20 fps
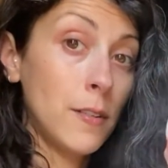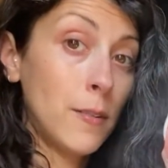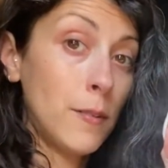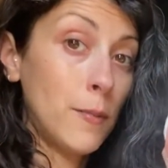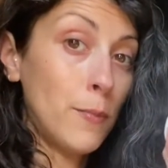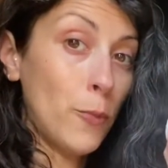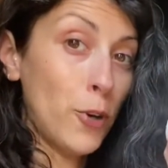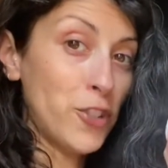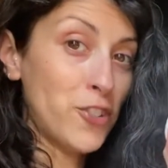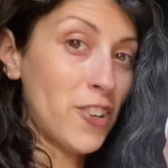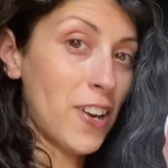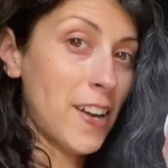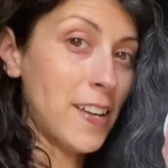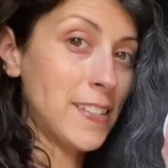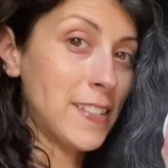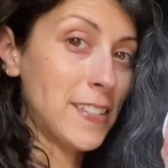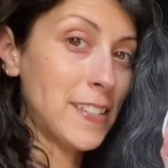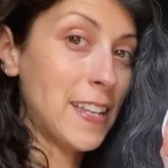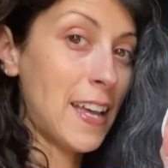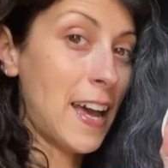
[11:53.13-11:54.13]

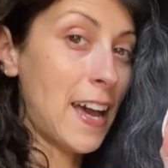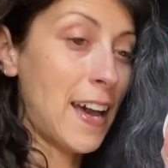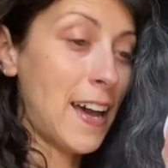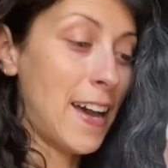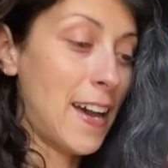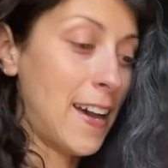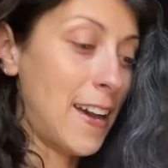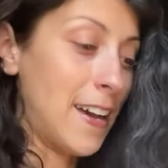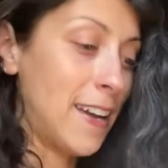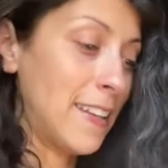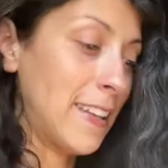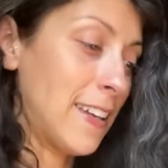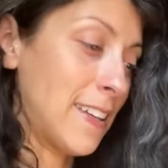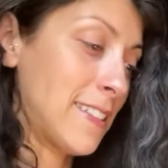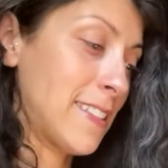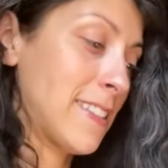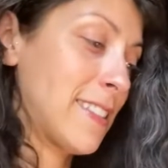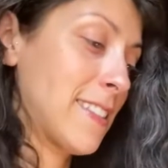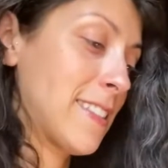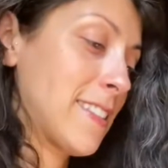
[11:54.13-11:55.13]
moisturize. Yes.
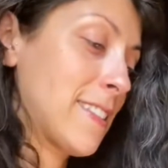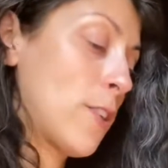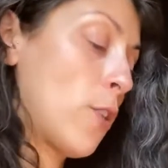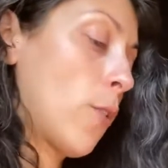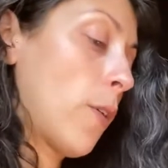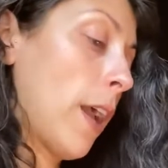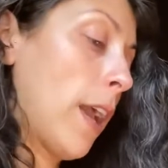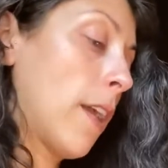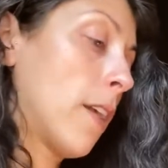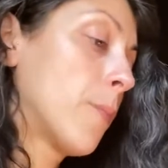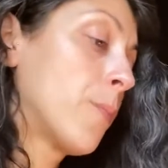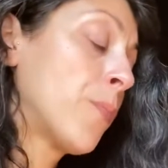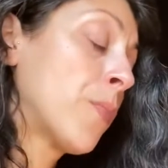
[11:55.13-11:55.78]
Okay.